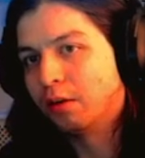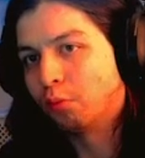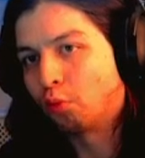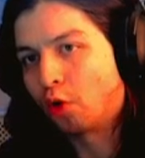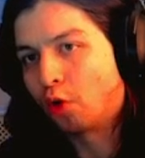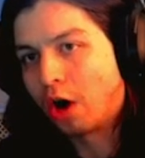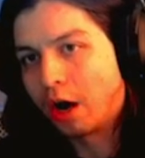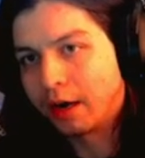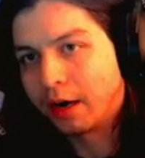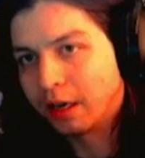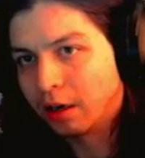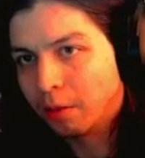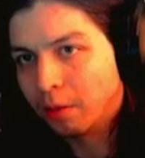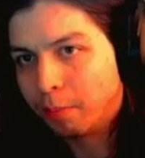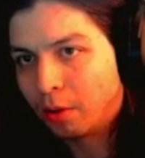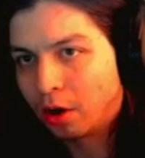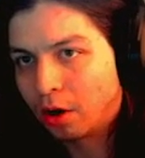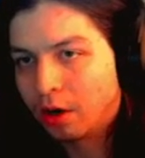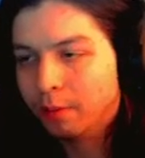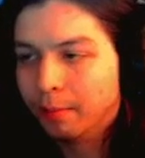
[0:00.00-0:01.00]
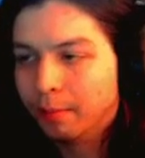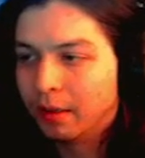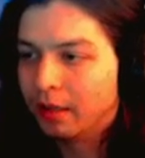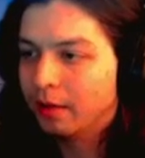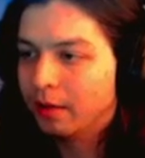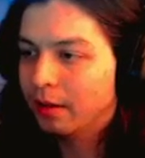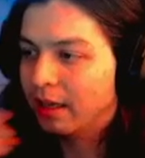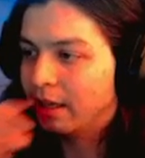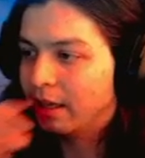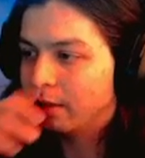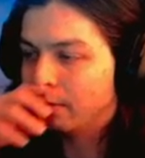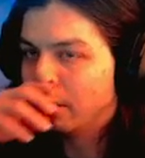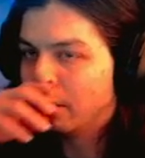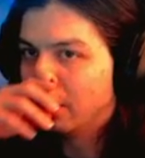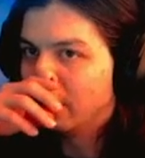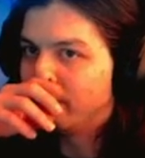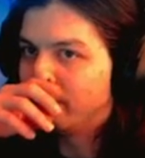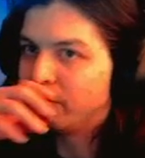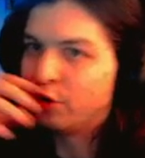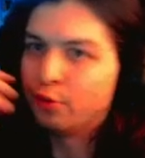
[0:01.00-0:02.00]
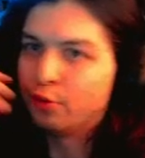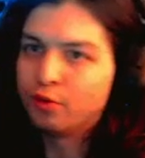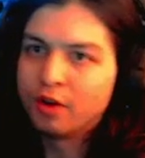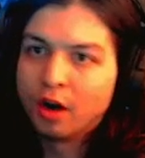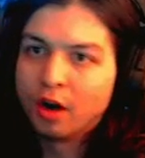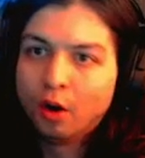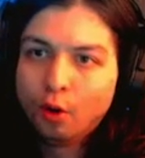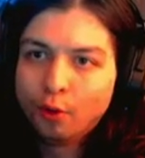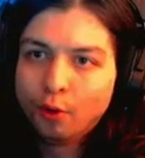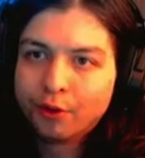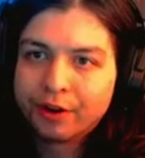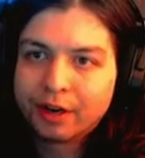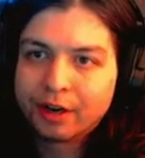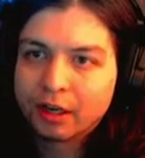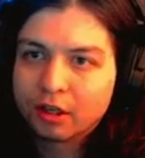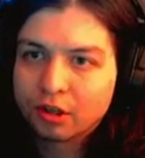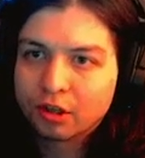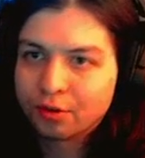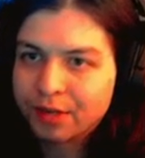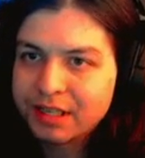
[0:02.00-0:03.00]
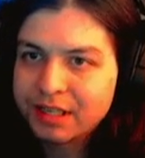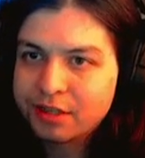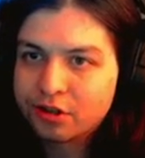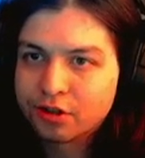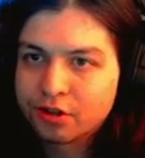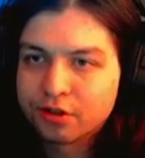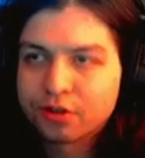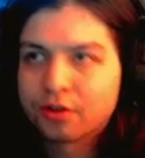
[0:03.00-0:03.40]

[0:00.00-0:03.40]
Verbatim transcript: rotting apartment that you know there are creatures